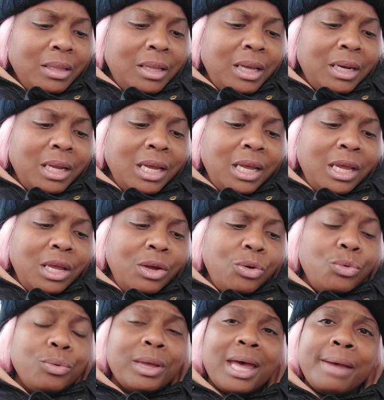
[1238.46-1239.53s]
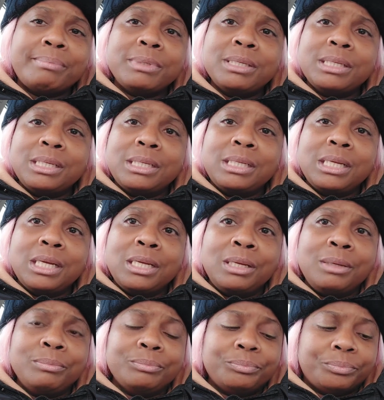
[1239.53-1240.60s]
than he who captures a city.
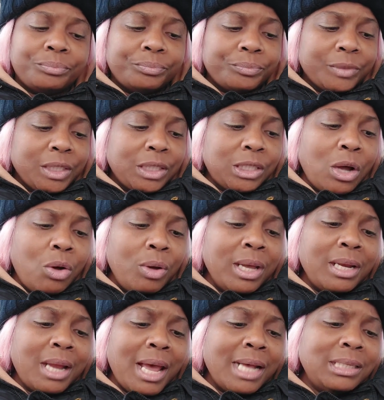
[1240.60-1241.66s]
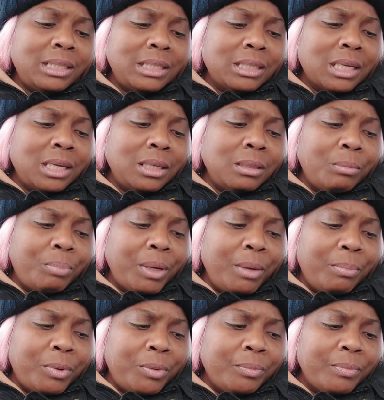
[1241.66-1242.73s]
So in essence, kingdom
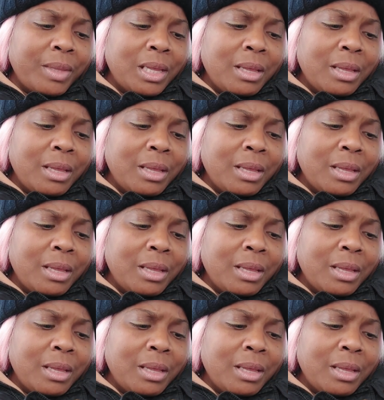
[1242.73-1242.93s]
people,